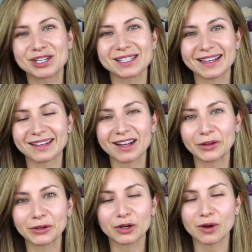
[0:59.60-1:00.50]
which is like a
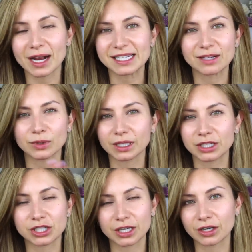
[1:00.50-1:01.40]
color correcting, really
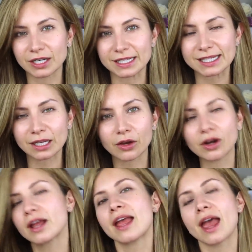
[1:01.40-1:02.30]
sheer
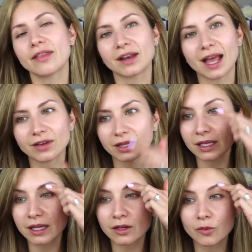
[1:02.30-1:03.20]
concealer. And then I have a
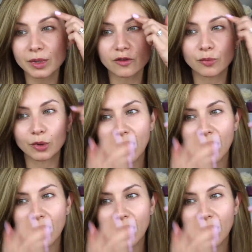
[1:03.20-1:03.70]
little bit of